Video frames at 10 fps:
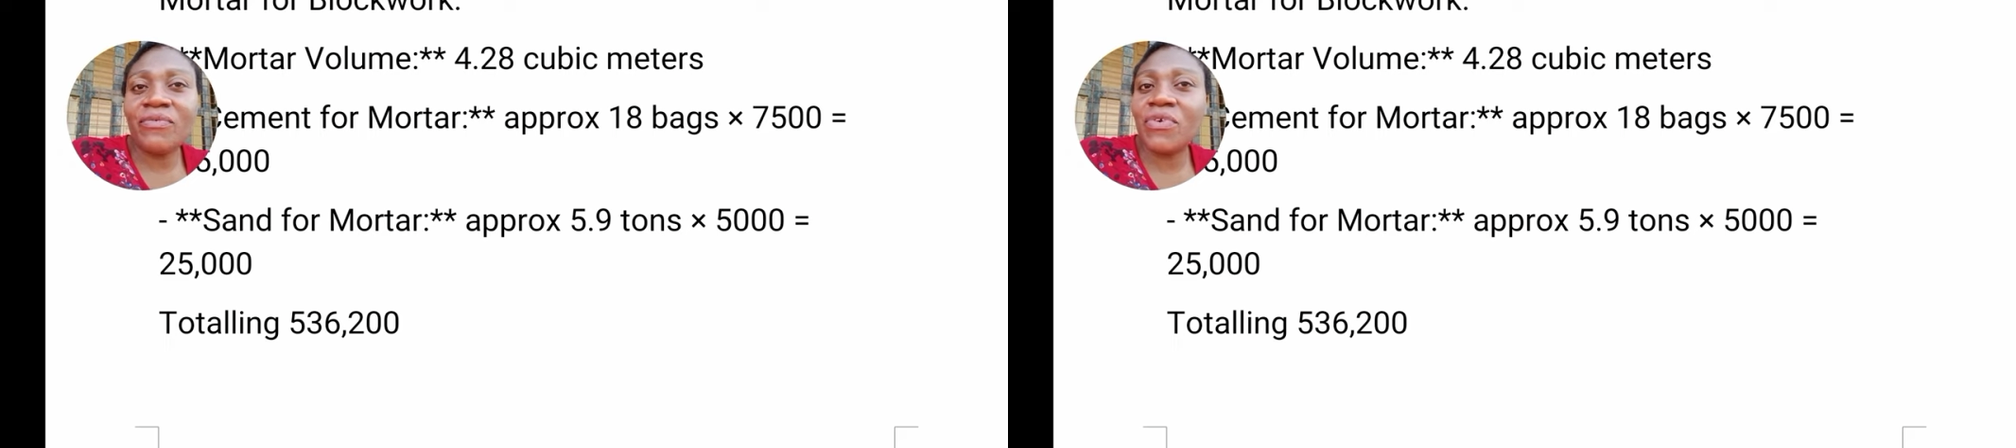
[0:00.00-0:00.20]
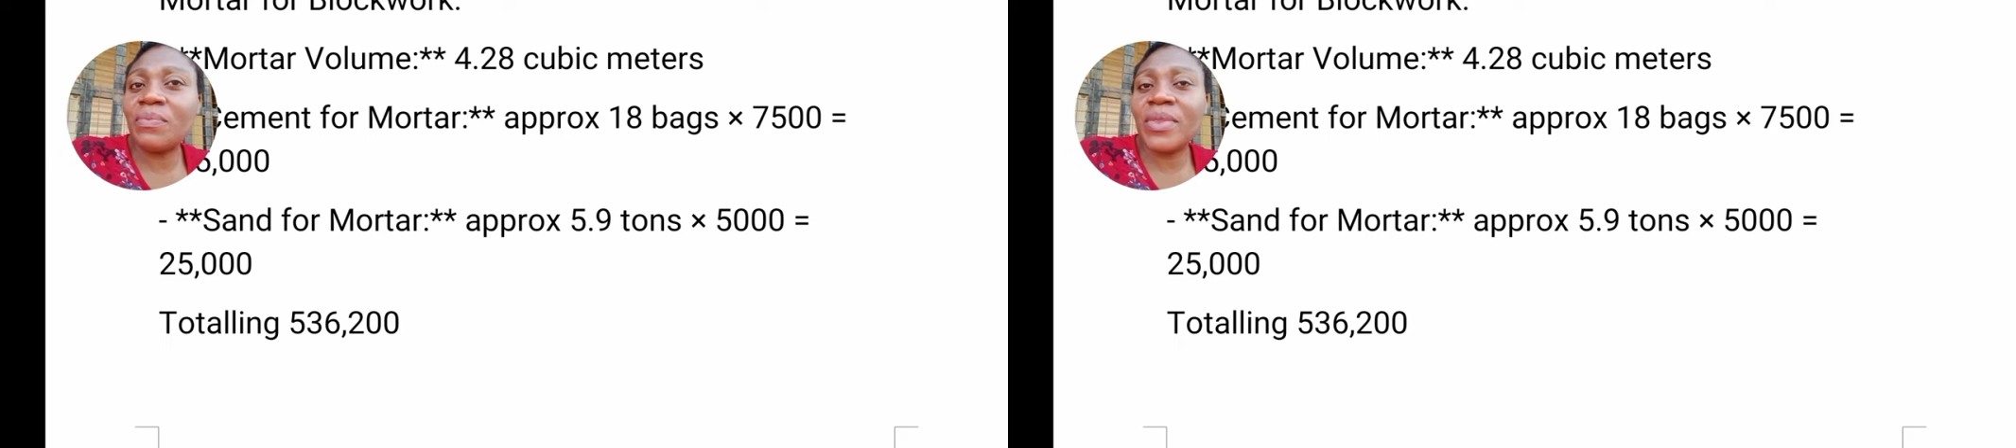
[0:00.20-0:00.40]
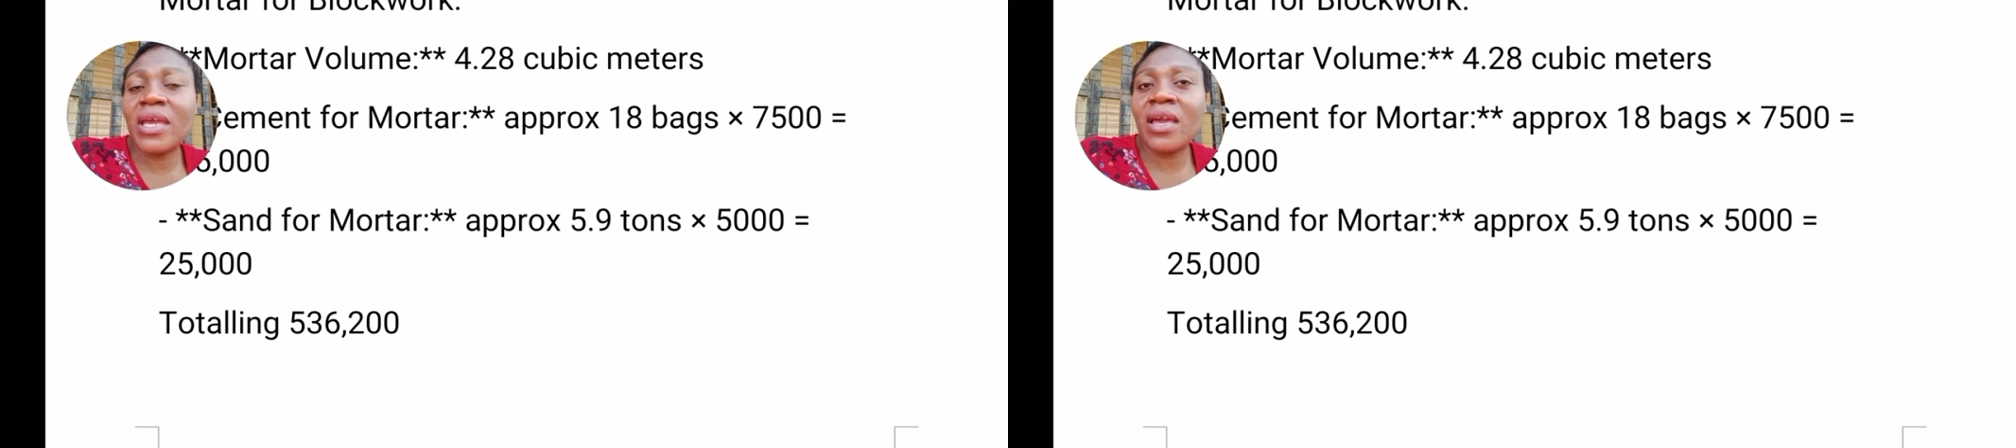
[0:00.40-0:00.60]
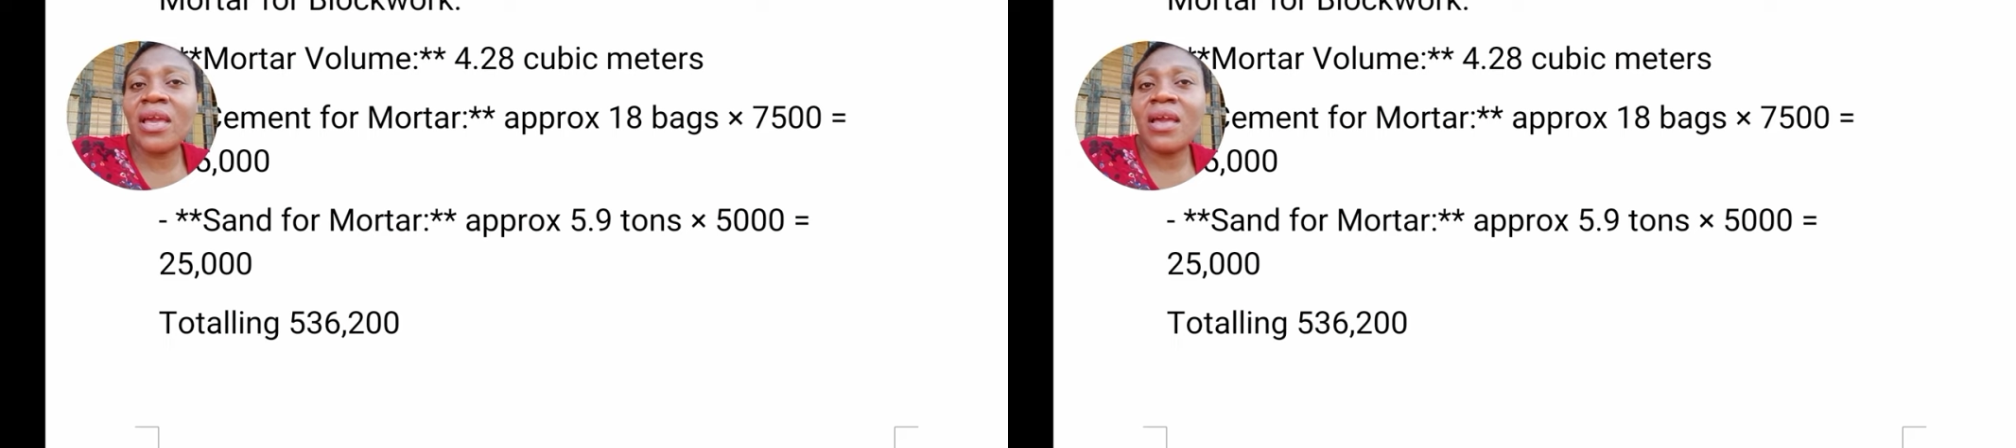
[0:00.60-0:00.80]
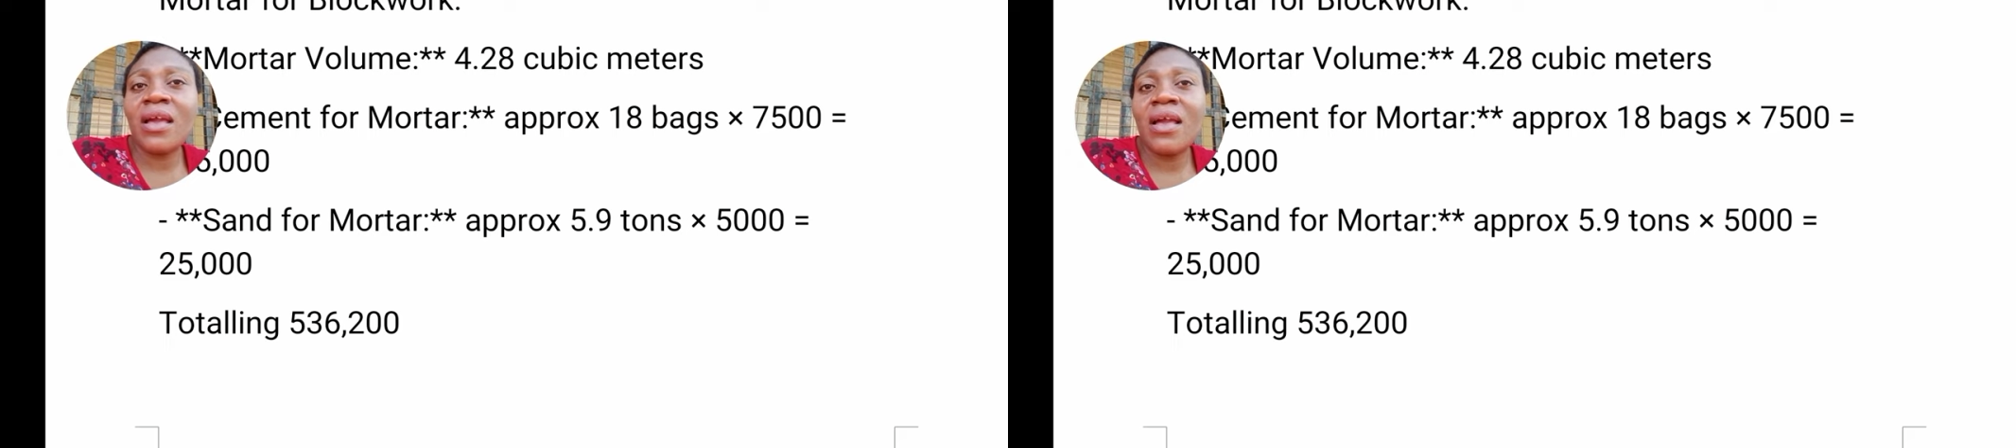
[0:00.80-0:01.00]
from
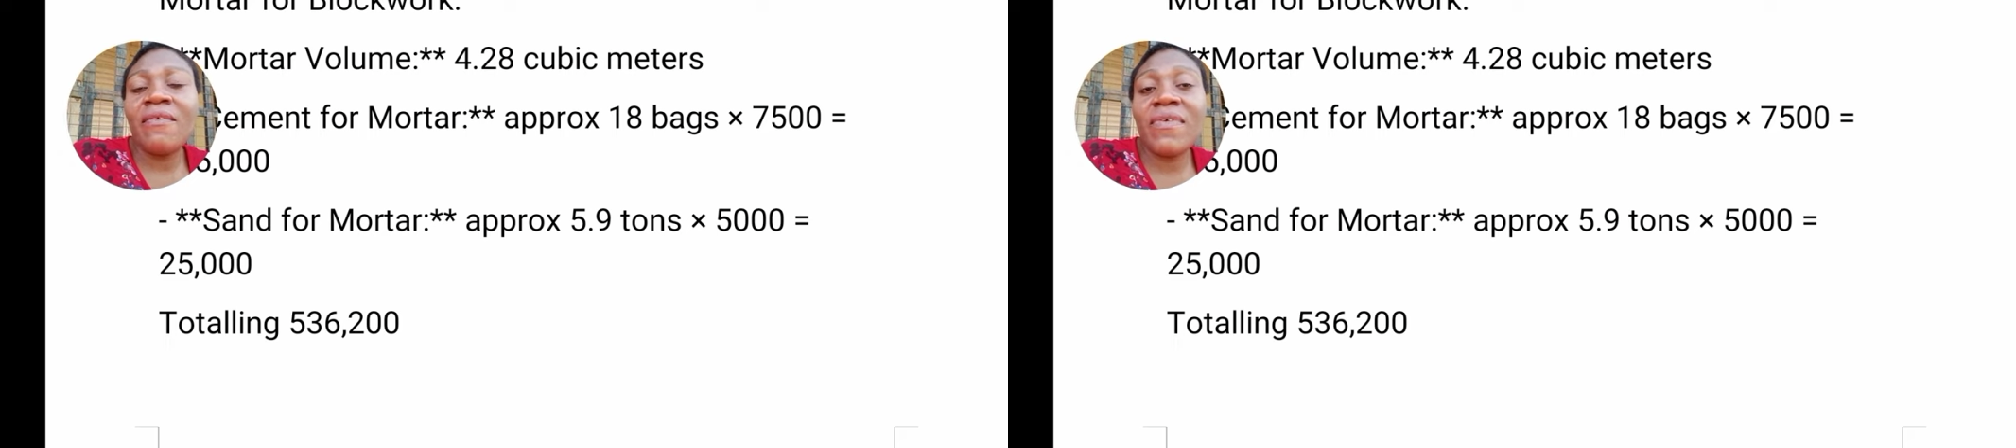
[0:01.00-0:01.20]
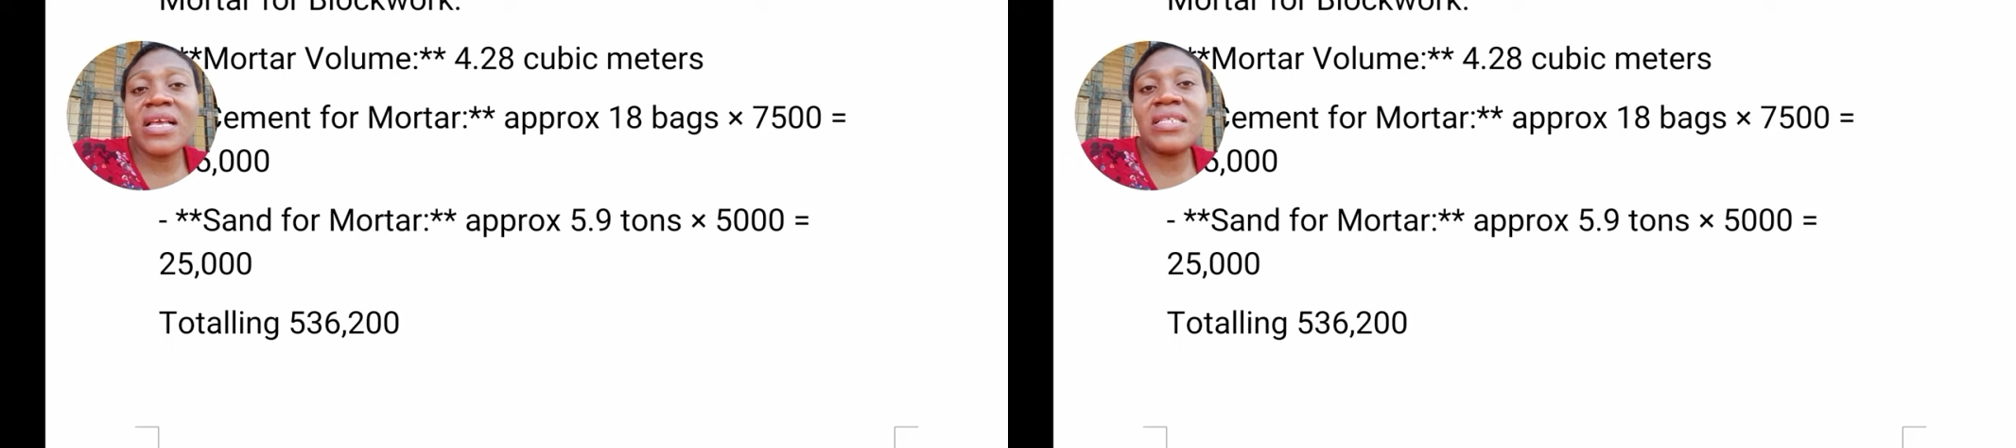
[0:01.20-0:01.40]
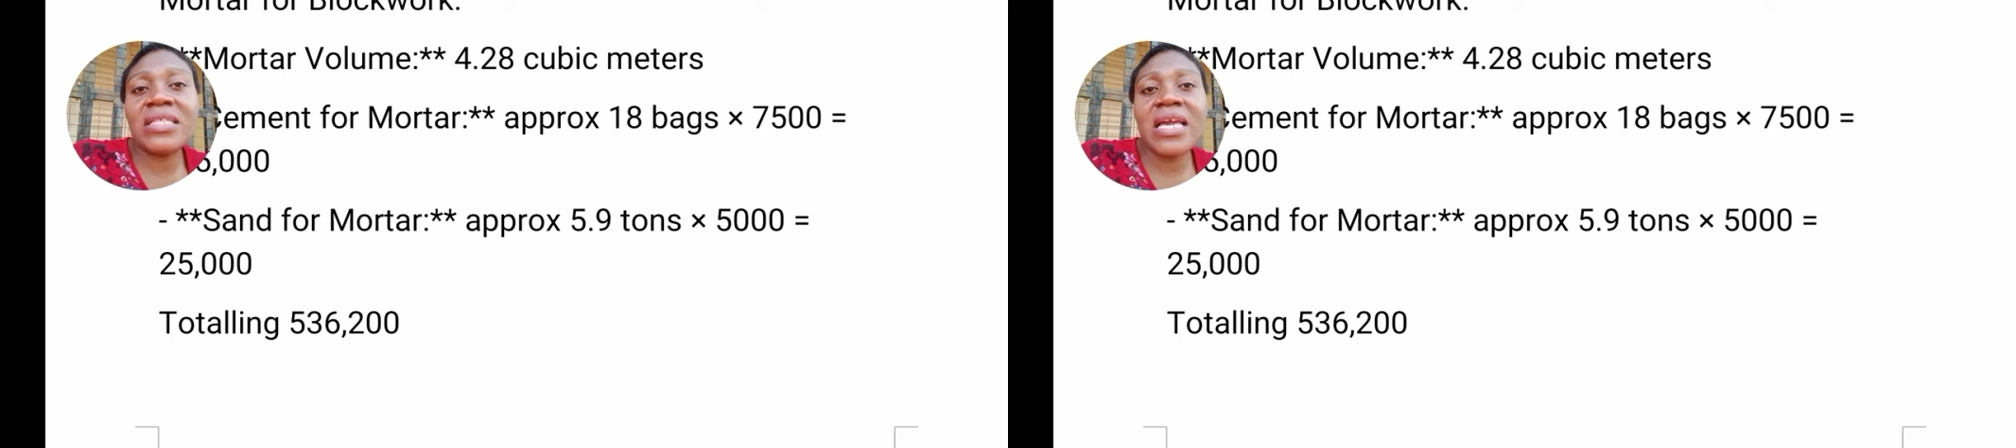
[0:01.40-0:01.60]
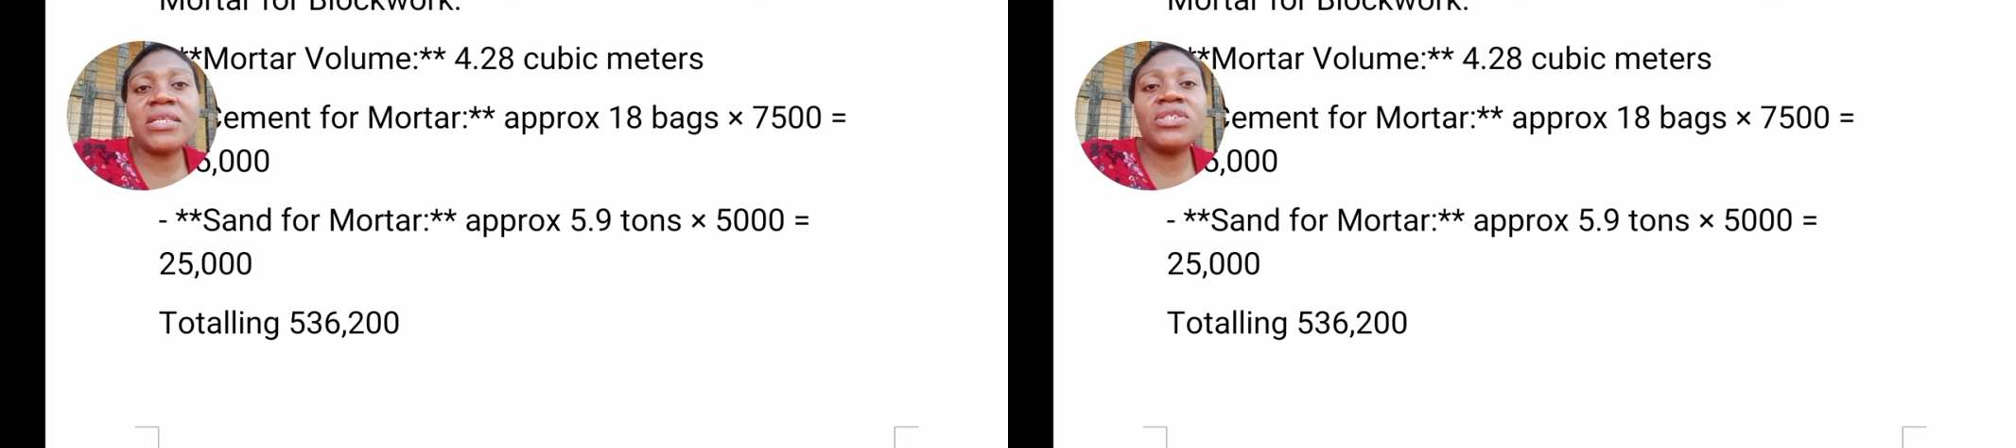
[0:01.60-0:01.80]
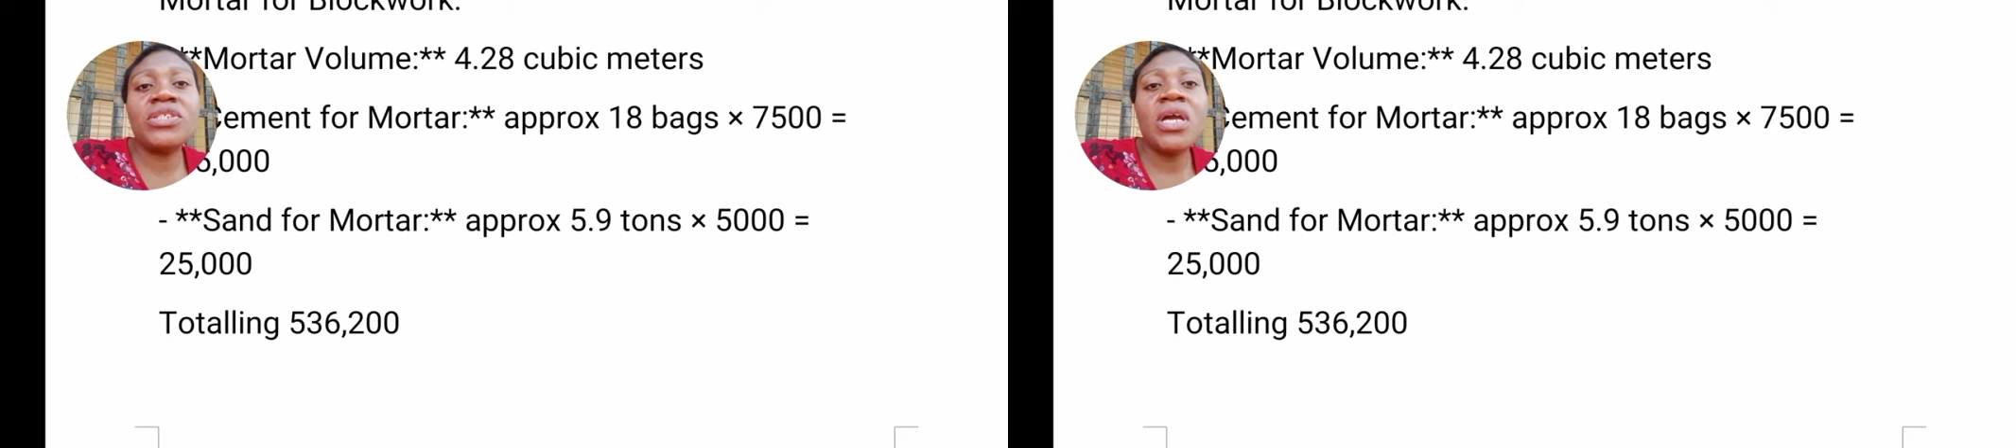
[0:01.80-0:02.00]
the first
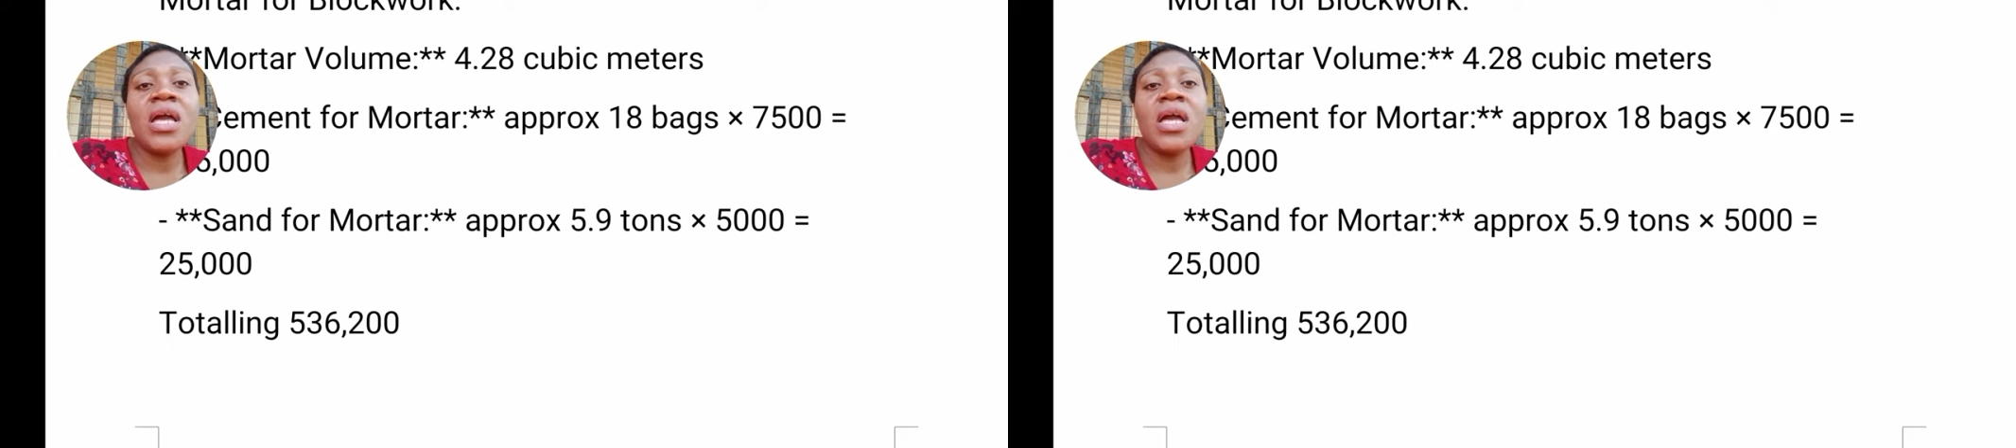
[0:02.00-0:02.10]
stage.